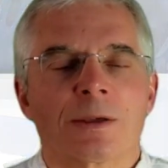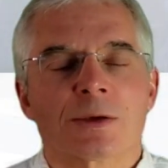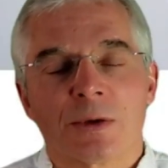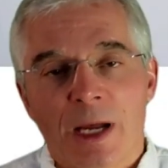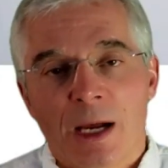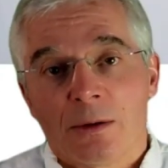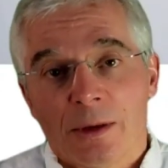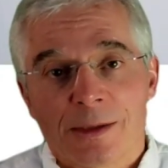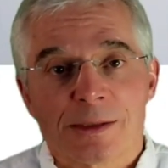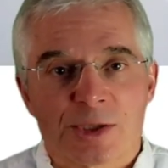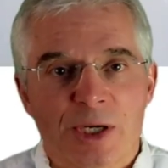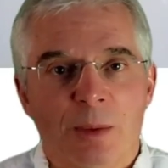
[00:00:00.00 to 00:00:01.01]
So now
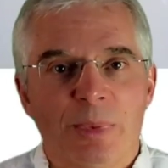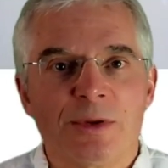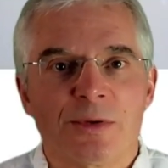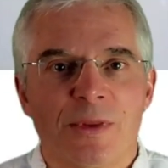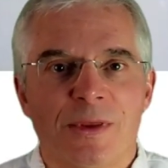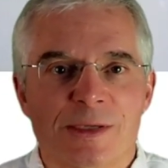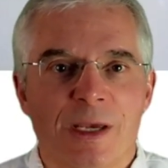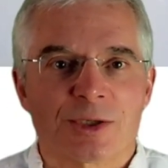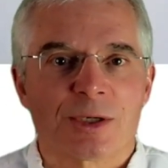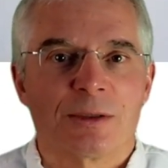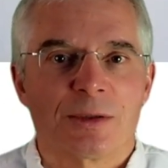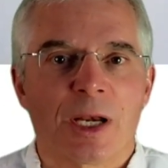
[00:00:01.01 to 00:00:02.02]
let's jump into the
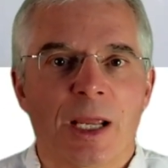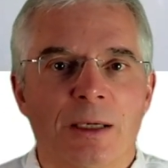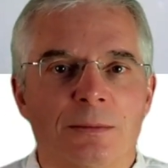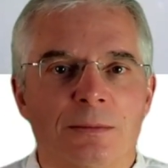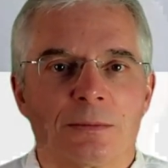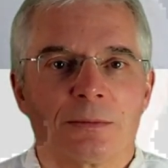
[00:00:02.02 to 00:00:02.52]
session today.